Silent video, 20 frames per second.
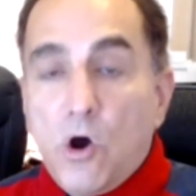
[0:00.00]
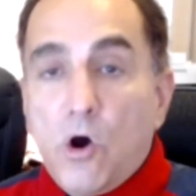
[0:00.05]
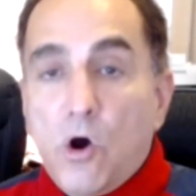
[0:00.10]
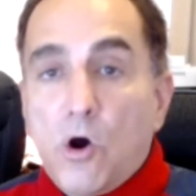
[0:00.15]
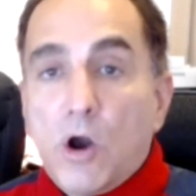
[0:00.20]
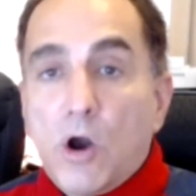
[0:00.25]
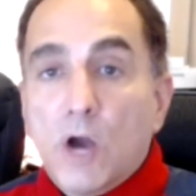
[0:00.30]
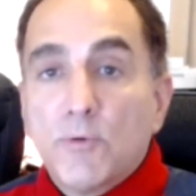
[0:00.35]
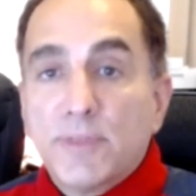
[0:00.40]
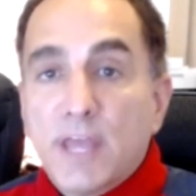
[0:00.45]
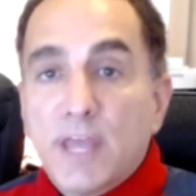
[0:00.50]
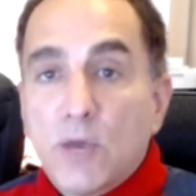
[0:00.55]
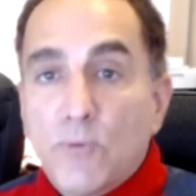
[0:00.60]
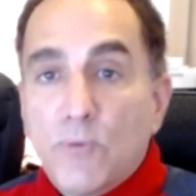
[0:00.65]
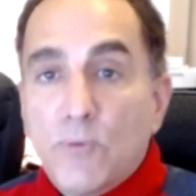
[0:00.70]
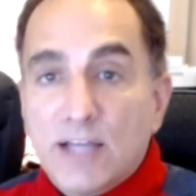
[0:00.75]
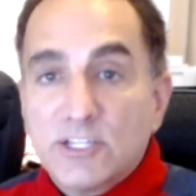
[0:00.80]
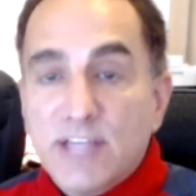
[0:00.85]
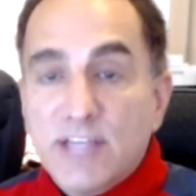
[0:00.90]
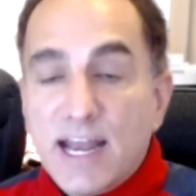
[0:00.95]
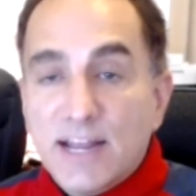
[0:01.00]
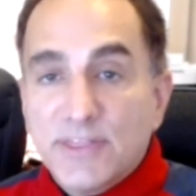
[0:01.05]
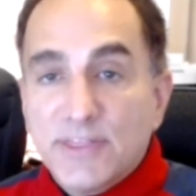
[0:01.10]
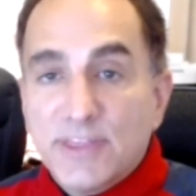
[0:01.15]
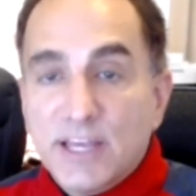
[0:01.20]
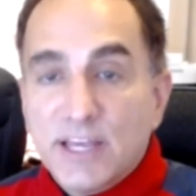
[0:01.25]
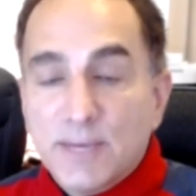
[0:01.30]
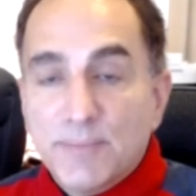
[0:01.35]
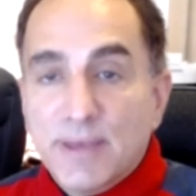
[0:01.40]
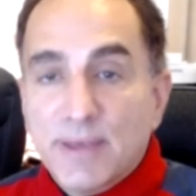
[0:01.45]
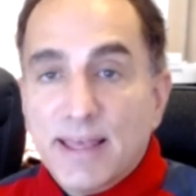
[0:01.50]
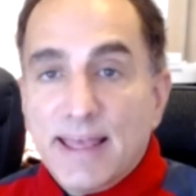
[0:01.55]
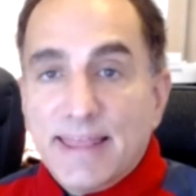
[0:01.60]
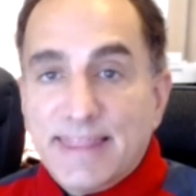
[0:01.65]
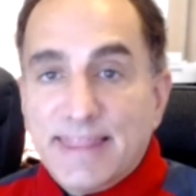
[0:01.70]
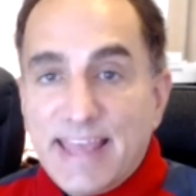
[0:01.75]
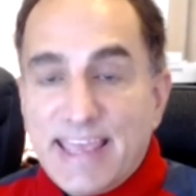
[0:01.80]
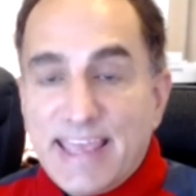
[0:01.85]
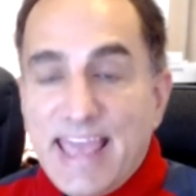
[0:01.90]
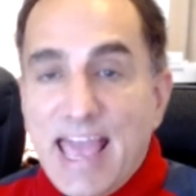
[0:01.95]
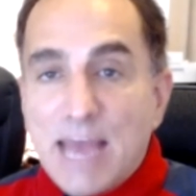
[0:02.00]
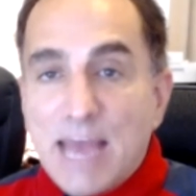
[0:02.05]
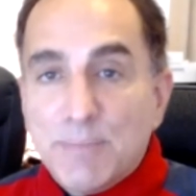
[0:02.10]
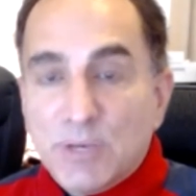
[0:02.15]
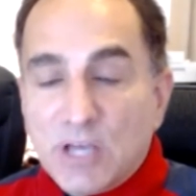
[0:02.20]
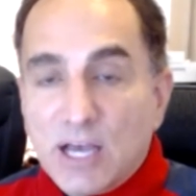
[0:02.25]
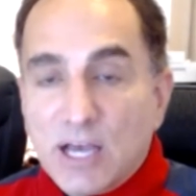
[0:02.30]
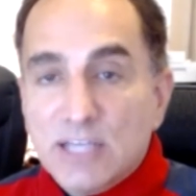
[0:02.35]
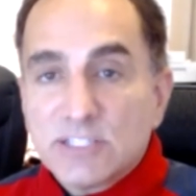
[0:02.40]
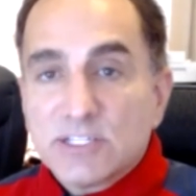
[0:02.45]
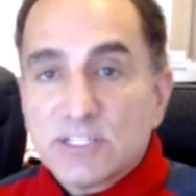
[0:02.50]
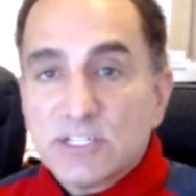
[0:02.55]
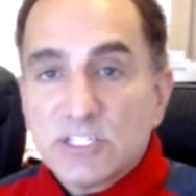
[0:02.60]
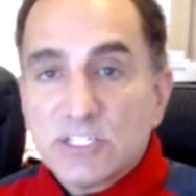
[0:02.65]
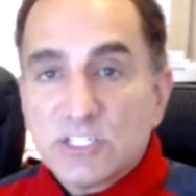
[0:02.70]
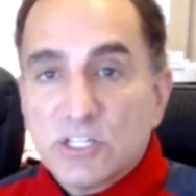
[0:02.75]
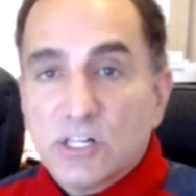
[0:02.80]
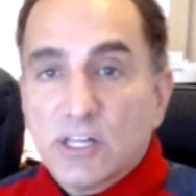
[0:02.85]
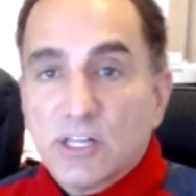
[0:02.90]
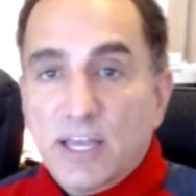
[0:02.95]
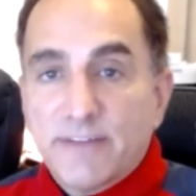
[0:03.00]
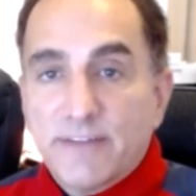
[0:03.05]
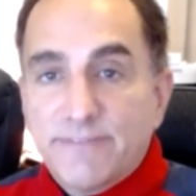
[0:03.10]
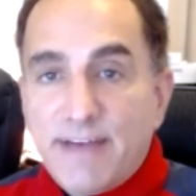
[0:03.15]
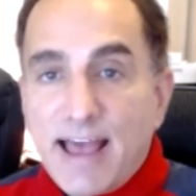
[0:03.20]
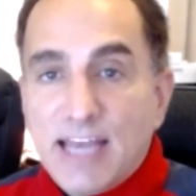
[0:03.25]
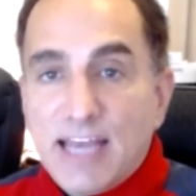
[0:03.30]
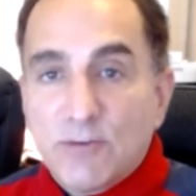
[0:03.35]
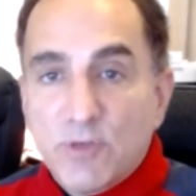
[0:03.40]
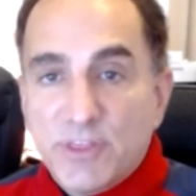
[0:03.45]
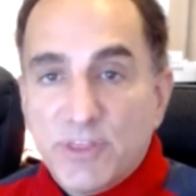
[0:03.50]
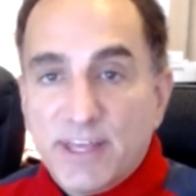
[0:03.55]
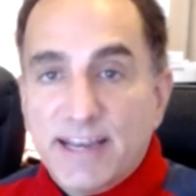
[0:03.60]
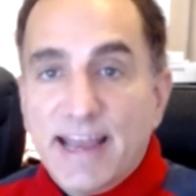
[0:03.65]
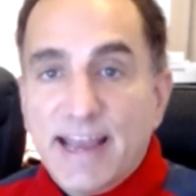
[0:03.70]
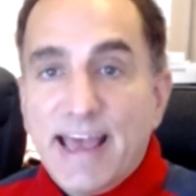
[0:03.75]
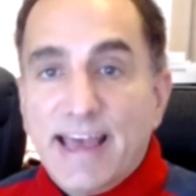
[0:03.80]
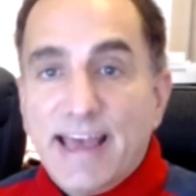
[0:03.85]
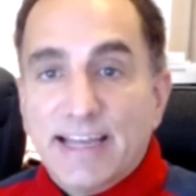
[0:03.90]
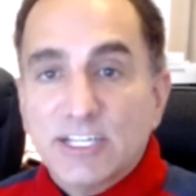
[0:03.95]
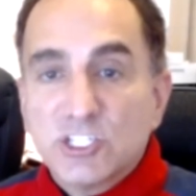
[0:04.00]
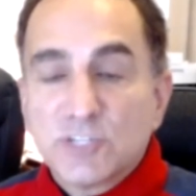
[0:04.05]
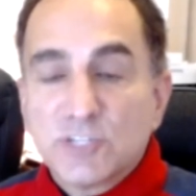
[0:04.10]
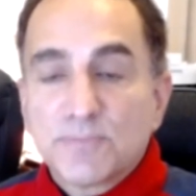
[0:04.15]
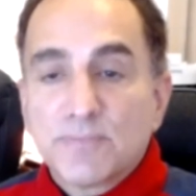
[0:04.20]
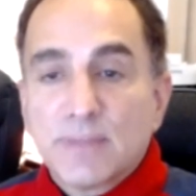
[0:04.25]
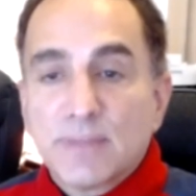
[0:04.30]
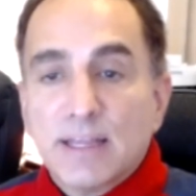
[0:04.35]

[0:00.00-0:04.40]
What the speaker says: Or when they want to edit them, they can't because they're still confined within Edge.